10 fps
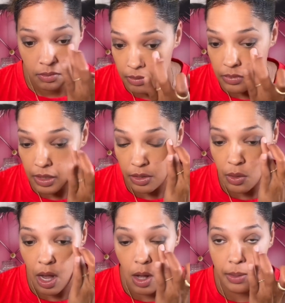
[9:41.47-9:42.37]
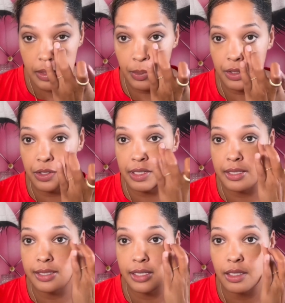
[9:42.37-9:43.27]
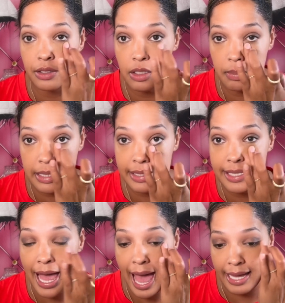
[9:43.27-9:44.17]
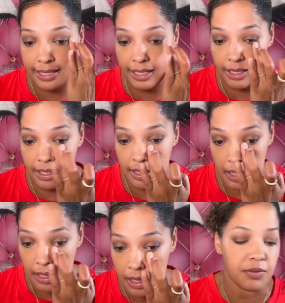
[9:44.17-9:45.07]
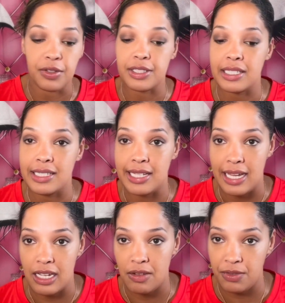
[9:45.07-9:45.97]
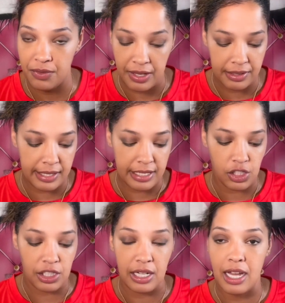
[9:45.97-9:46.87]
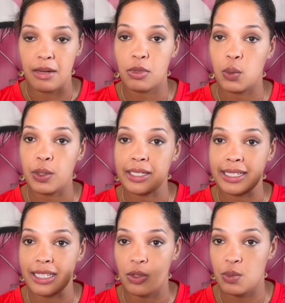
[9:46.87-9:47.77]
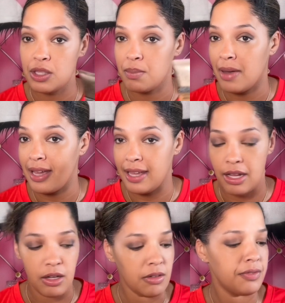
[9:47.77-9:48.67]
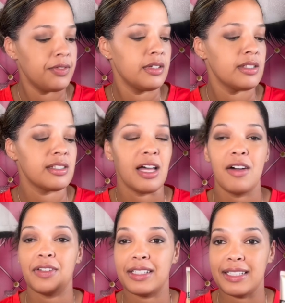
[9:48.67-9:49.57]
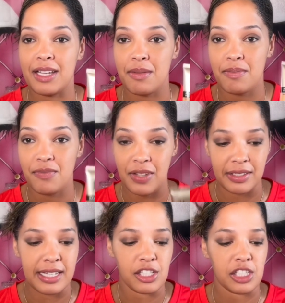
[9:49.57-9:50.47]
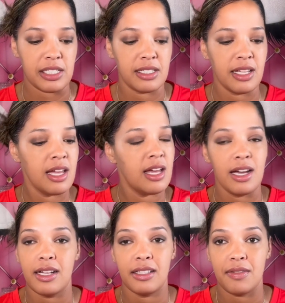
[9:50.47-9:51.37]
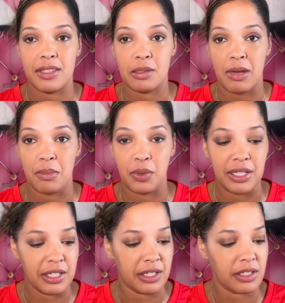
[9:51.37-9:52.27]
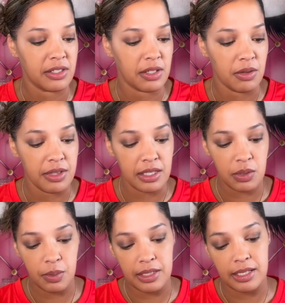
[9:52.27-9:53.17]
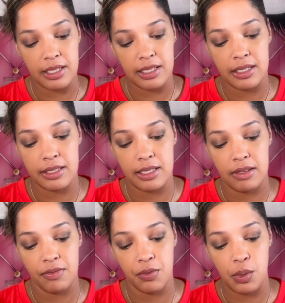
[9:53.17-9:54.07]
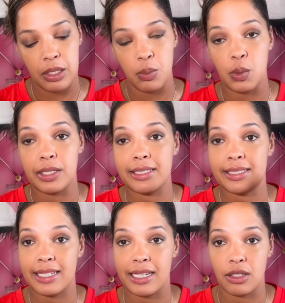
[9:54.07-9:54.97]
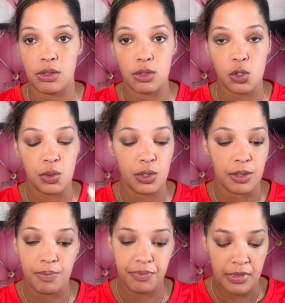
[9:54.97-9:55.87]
You always want your concealer to be tacky. And for today, for foundation, I am going in with my E.L.F. Soft Glam foundation. I love this bad boy here. So this one again is in 41 Tan Neutral.